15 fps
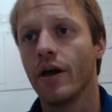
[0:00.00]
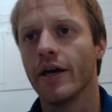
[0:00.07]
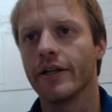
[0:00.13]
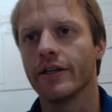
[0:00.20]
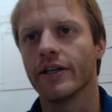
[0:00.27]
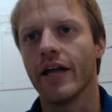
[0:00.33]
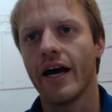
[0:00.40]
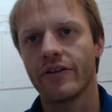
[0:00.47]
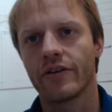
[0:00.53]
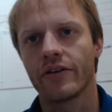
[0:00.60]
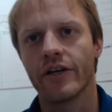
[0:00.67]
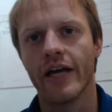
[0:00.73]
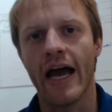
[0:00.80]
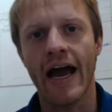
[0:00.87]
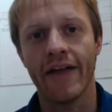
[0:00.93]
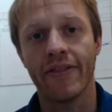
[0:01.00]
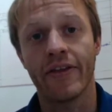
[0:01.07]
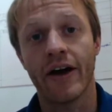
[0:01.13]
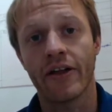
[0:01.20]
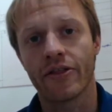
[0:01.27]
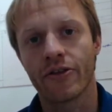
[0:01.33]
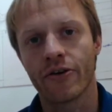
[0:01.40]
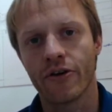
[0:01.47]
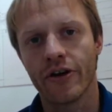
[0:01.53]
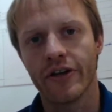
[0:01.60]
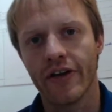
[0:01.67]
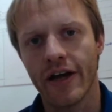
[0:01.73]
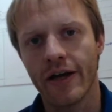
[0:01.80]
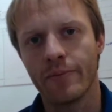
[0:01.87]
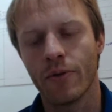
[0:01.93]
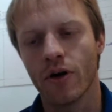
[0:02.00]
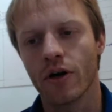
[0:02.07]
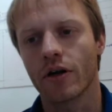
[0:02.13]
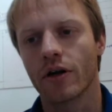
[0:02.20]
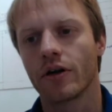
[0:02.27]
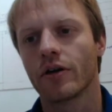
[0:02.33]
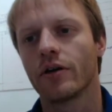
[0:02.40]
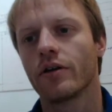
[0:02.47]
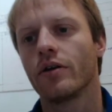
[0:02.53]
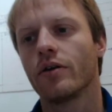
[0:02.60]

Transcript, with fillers: And lastly, at that 30 day mark,